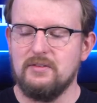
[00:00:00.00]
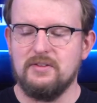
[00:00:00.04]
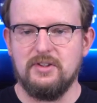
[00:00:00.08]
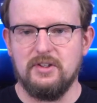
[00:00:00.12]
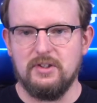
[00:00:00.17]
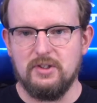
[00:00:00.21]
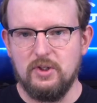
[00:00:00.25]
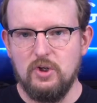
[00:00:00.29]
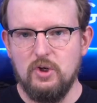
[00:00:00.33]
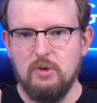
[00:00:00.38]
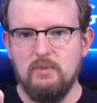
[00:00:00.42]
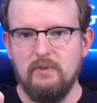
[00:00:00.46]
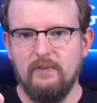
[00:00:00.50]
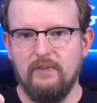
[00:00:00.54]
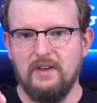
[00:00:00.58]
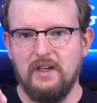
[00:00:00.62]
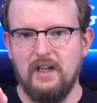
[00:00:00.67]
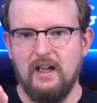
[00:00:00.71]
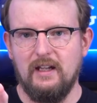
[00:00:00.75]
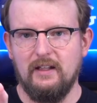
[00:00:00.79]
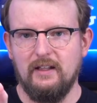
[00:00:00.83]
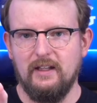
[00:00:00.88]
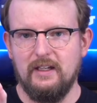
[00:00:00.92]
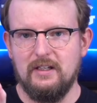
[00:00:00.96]
there's the Tomb of
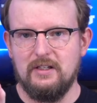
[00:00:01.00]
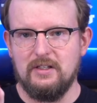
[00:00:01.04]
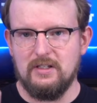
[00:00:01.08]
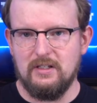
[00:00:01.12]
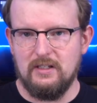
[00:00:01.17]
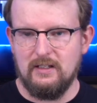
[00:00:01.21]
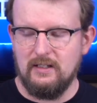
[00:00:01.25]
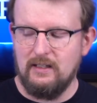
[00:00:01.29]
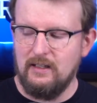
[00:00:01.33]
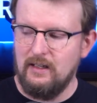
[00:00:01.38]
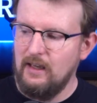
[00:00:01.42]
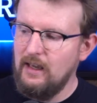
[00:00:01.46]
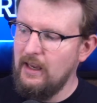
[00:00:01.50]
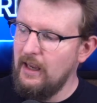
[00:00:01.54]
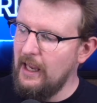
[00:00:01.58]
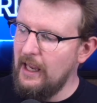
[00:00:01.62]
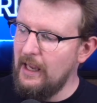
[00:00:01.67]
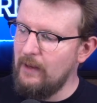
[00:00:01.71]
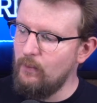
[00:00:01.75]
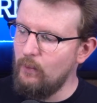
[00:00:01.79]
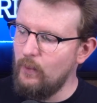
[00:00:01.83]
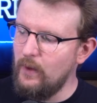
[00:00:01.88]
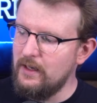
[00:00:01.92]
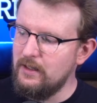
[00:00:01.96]
Annihilation,
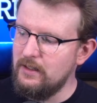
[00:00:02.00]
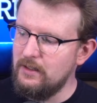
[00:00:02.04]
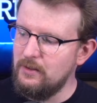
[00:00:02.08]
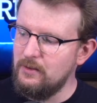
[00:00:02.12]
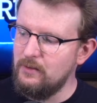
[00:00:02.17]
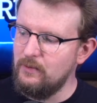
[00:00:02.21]
and when